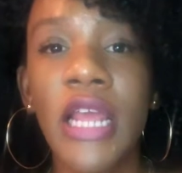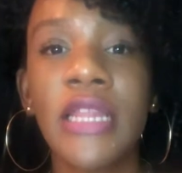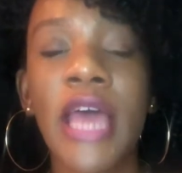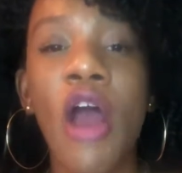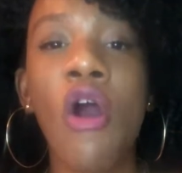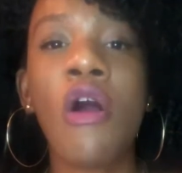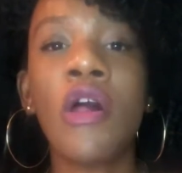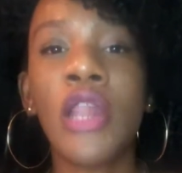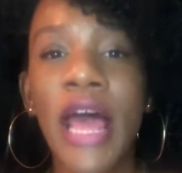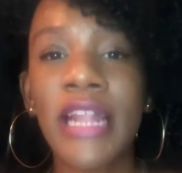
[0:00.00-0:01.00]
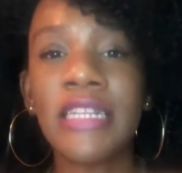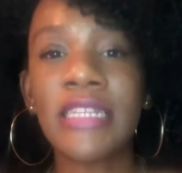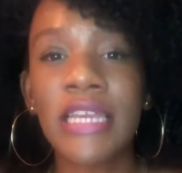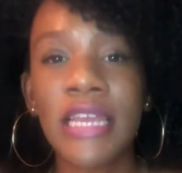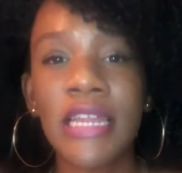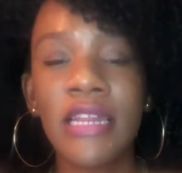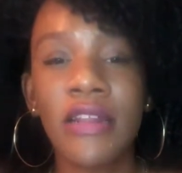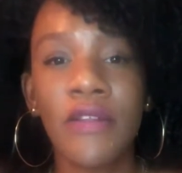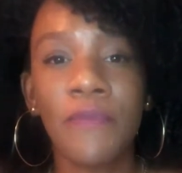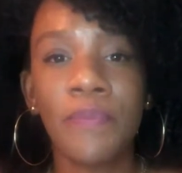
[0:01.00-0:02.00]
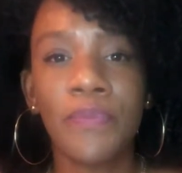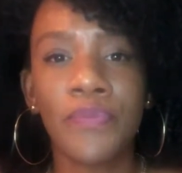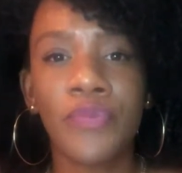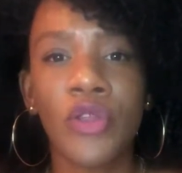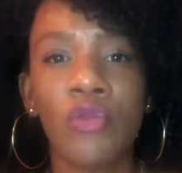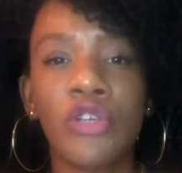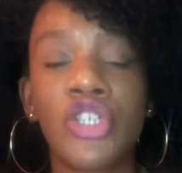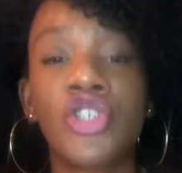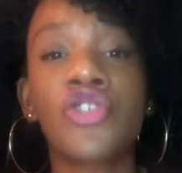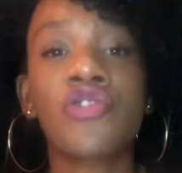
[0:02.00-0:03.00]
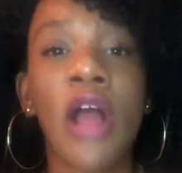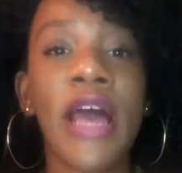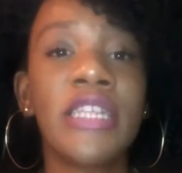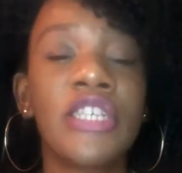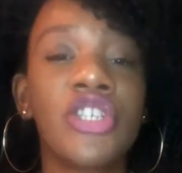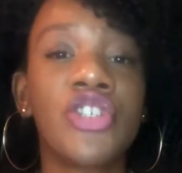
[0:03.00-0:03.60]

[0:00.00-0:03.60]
that all I did was strive to